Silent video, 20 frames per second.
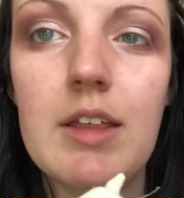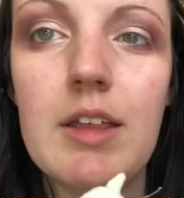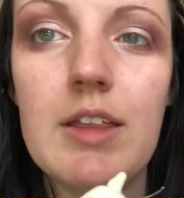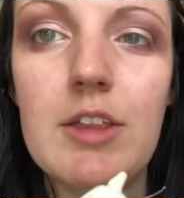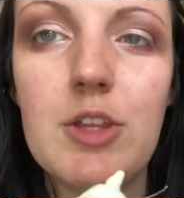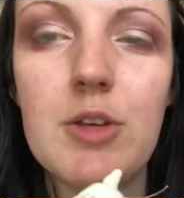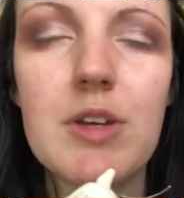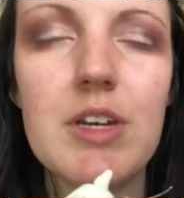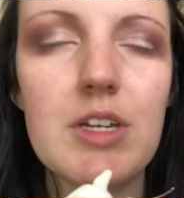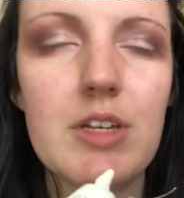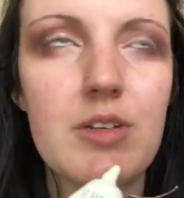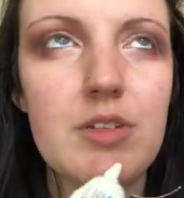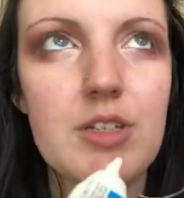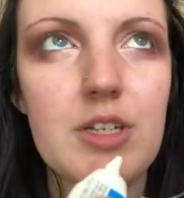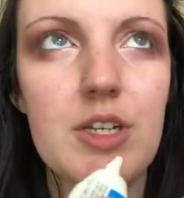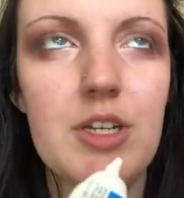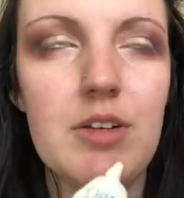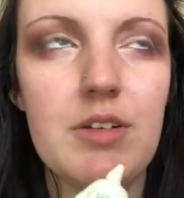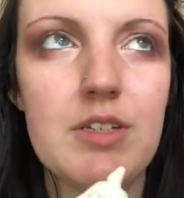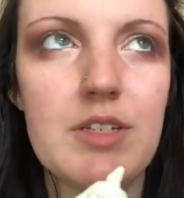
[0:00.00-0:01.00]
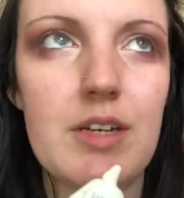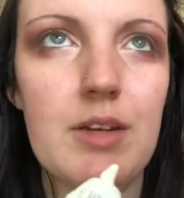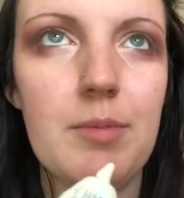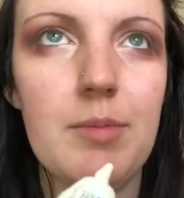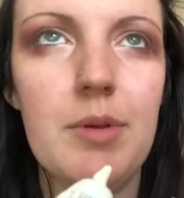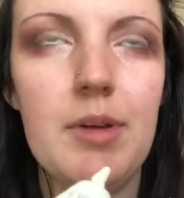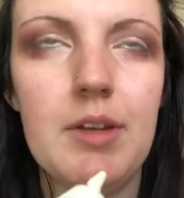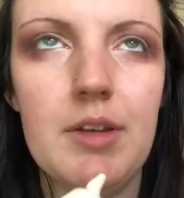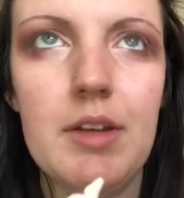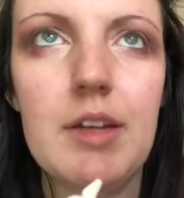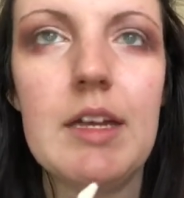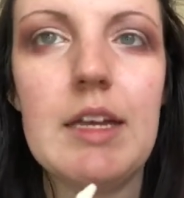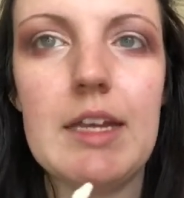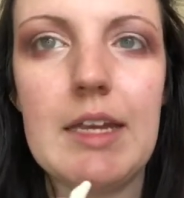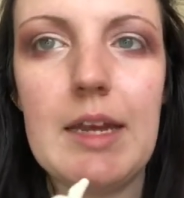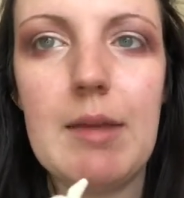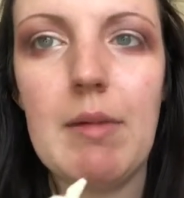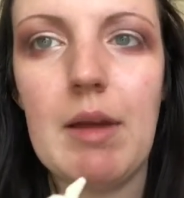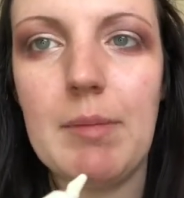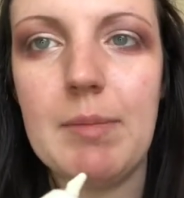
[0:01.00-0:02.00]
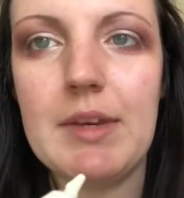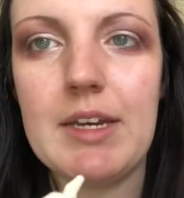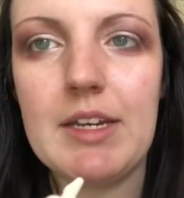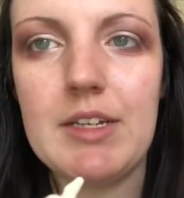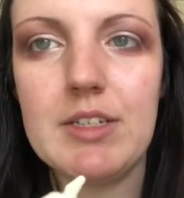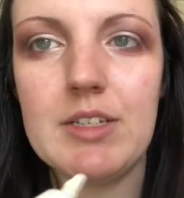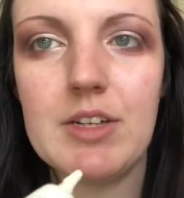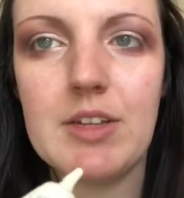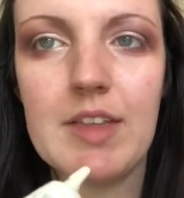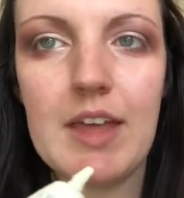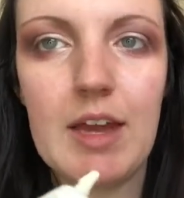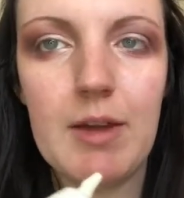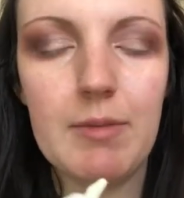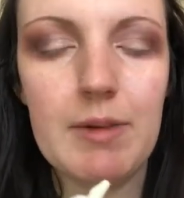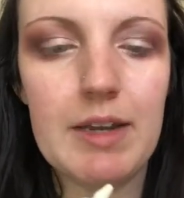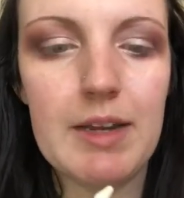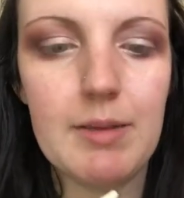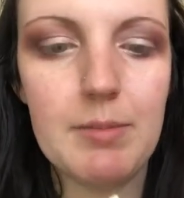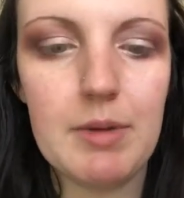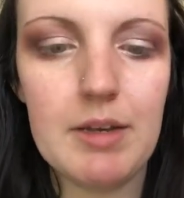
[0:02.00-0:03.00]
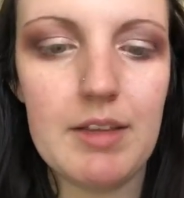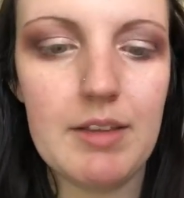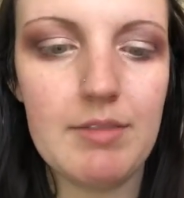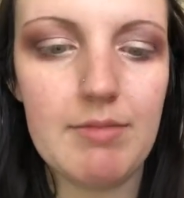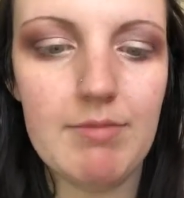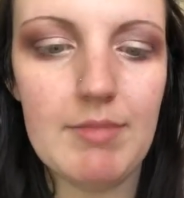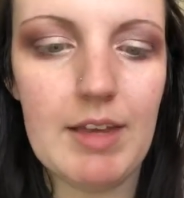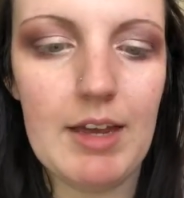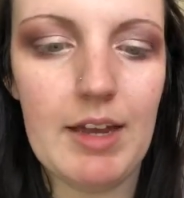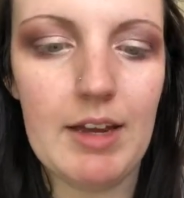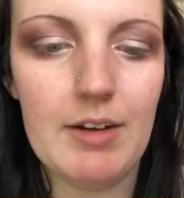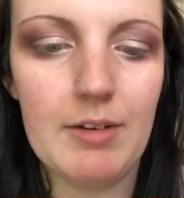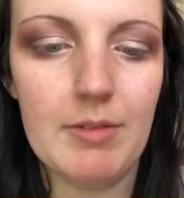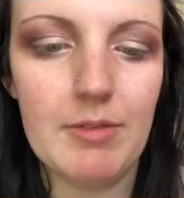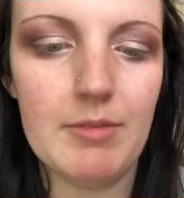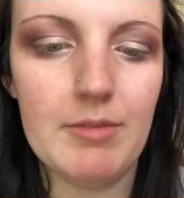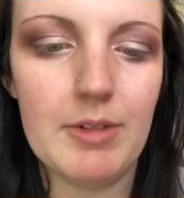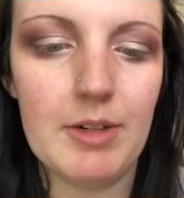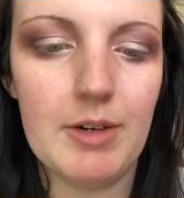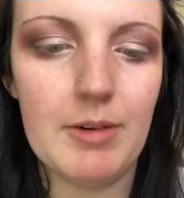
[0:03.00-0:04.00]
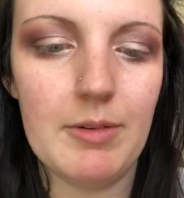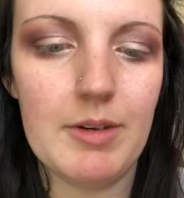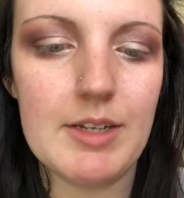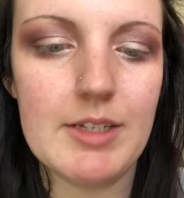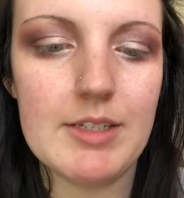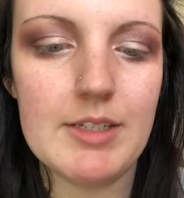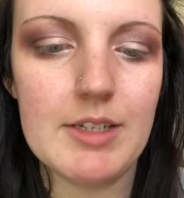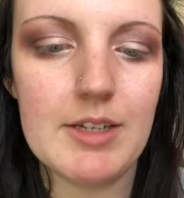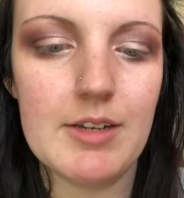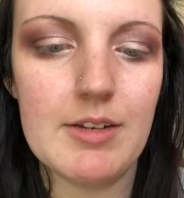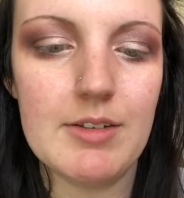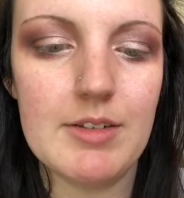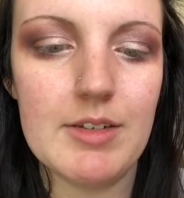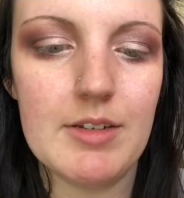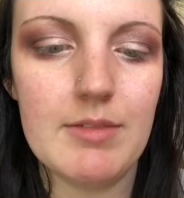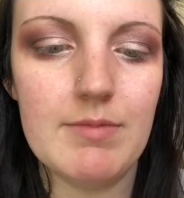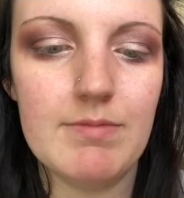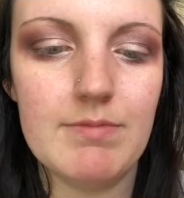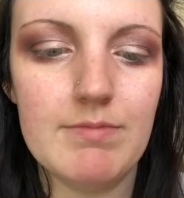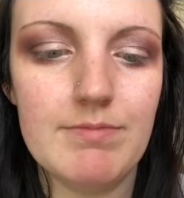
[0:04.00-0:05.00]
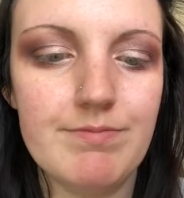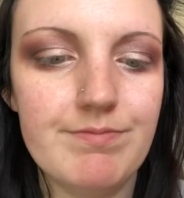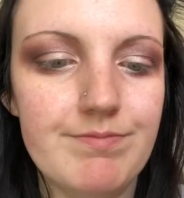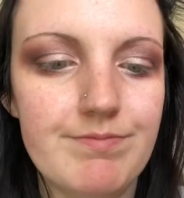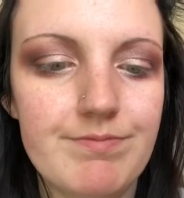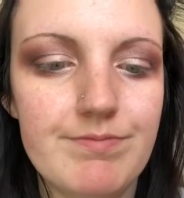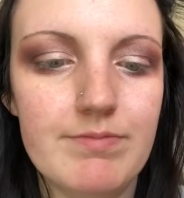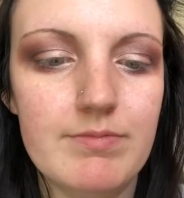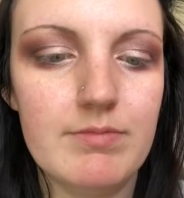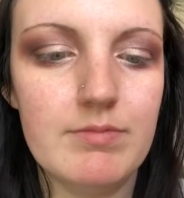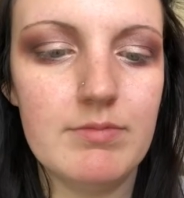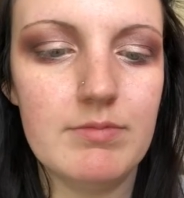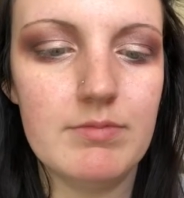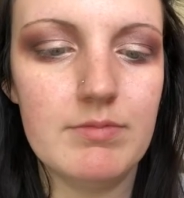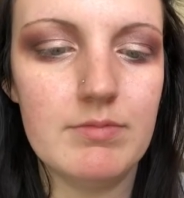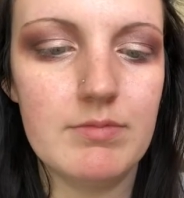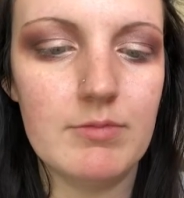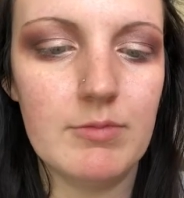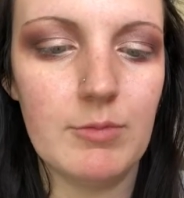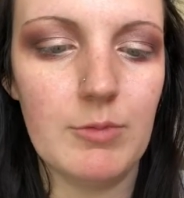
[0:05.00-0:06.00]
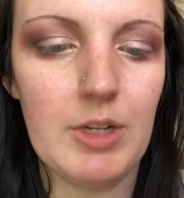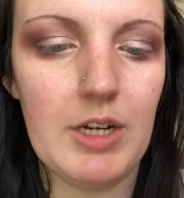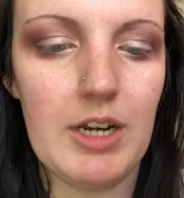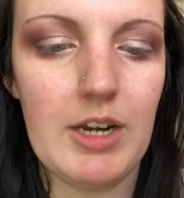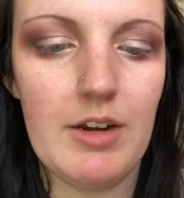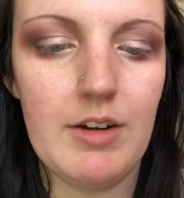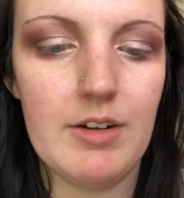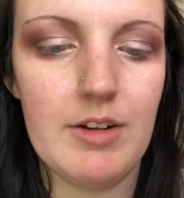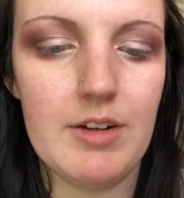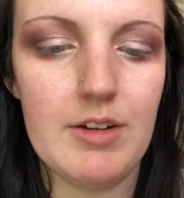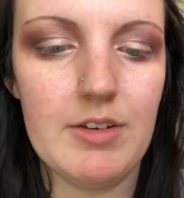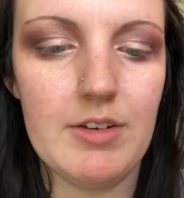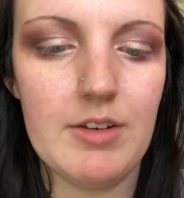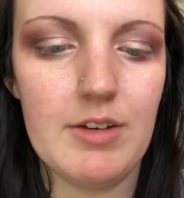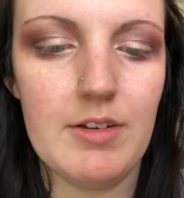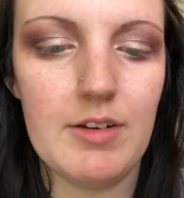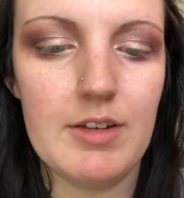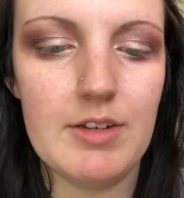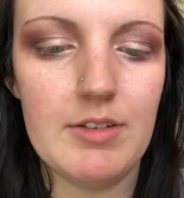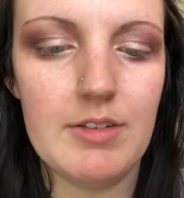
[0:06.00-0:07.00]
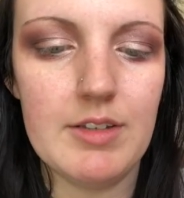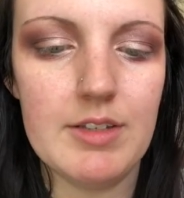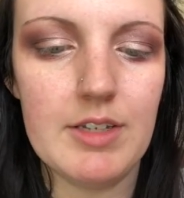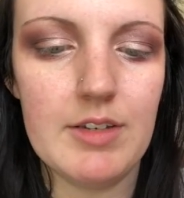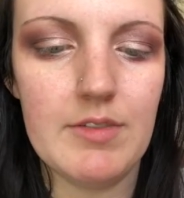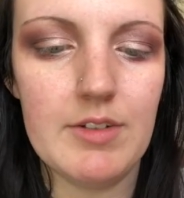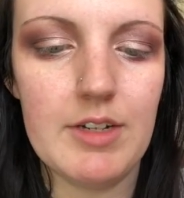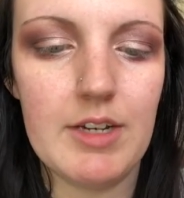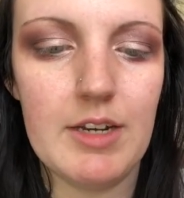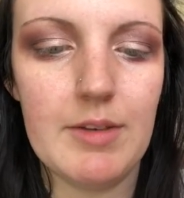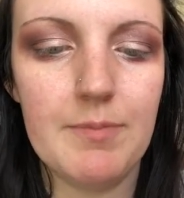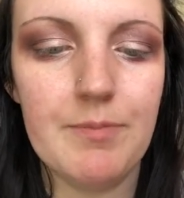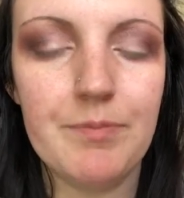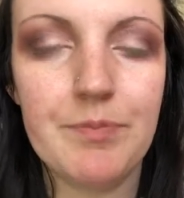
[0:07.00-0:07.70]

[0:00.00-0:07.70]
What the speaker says: You can use a Q-tip. It might be easier that way, but I don't want to waste a Q-tip when I already, I do this every day.